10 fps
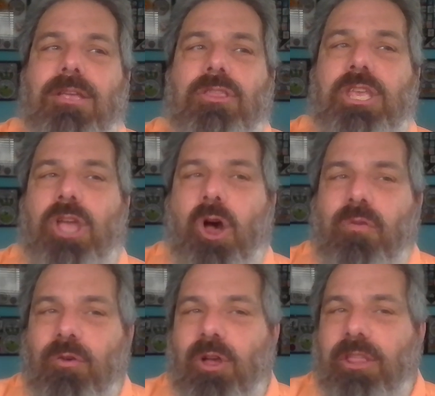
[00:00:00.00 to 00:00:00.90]
The
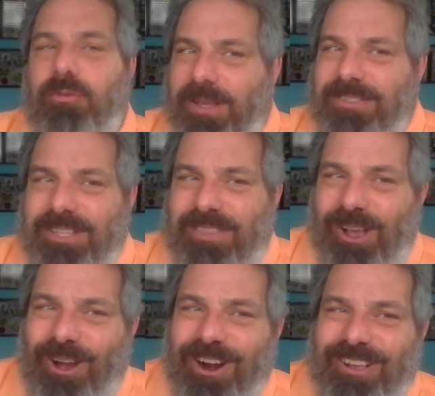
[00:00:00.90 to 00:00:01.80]
overall thrust of the
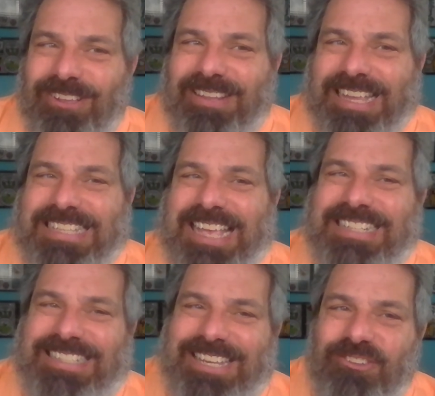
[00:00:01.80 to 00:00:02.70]
article is that
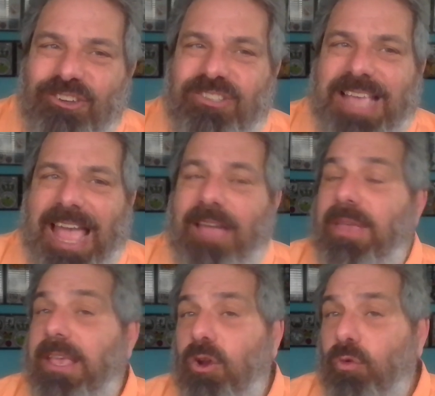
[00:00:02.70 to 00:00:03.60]
teachers have
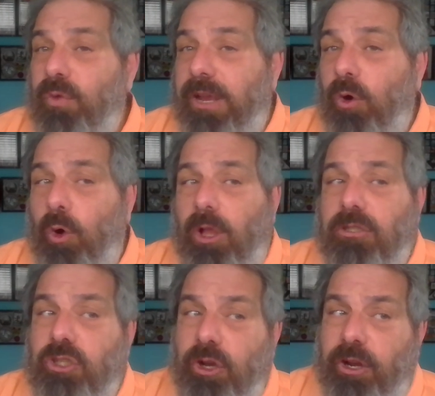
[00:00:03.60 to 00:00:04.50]
a career
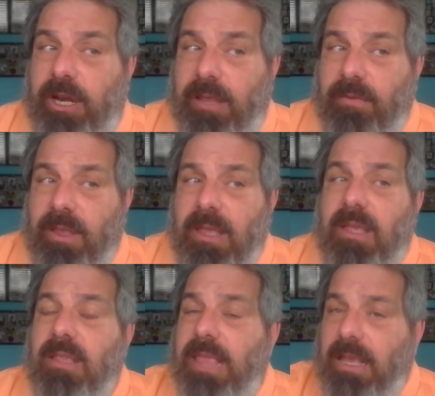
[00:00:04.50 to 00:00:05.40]
alternative.
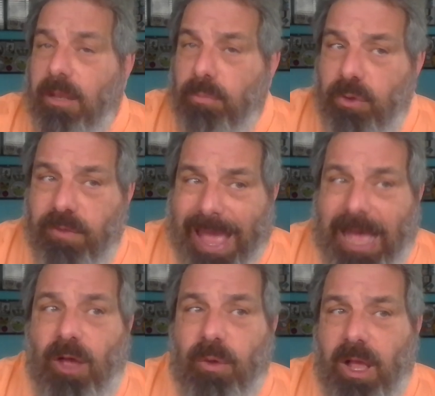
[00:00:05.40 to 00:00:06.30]
They can move
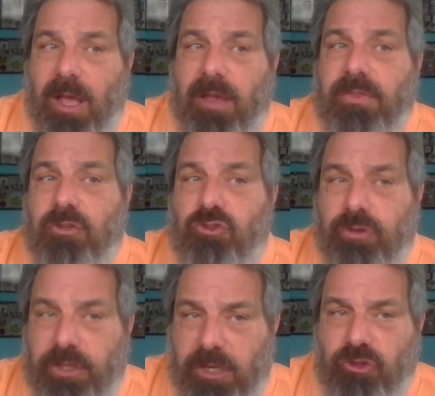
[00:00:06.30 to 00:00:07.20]
out of the
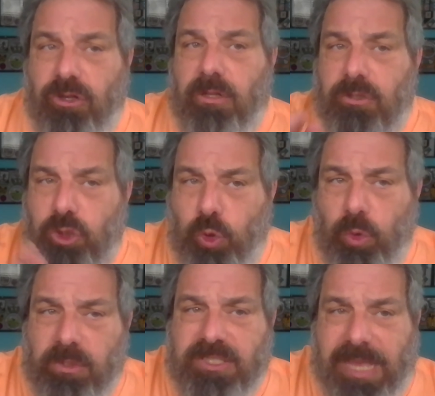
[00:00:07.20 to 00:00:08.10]
traditional
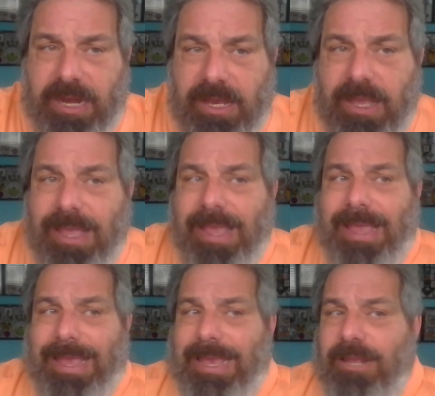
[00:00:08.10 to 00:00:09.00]
school setting
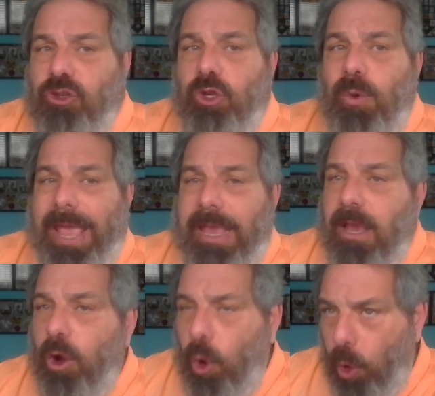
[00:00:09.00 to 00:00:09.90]
into a
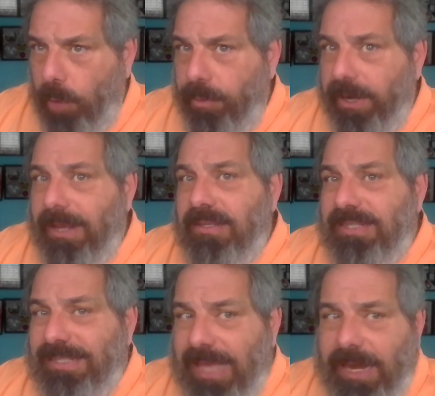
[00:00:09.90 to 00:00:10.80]
corporate
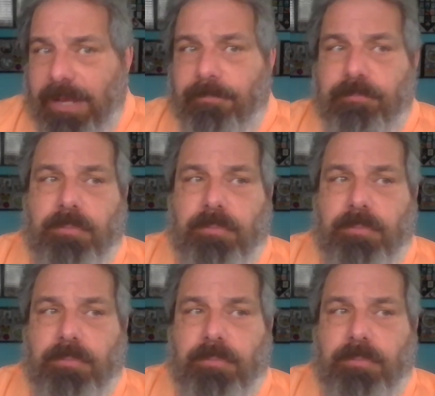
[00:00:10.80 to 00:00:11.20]
setting.